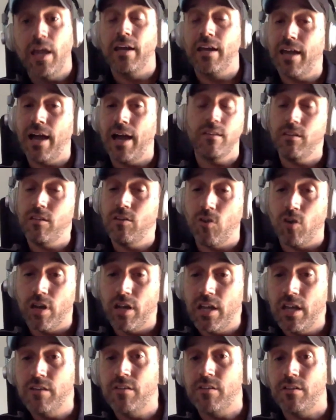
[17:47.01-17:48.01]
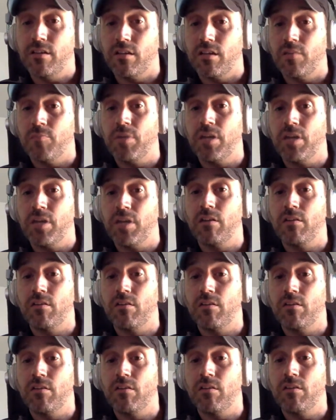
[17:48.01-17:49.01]
And it got us in the door instantly
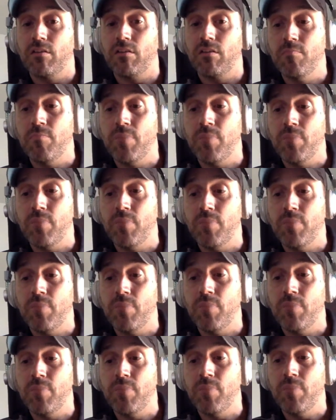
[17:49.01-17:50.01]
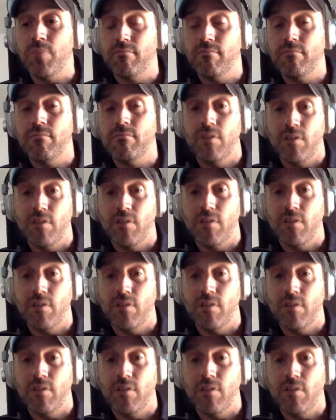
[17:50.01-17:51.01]
because now we can compete on
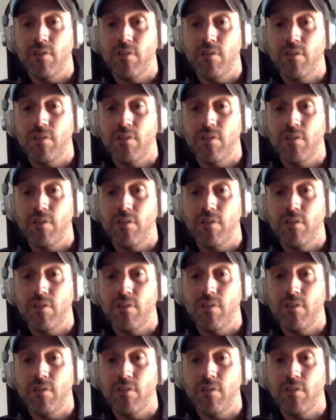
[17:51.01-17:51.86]
some kind of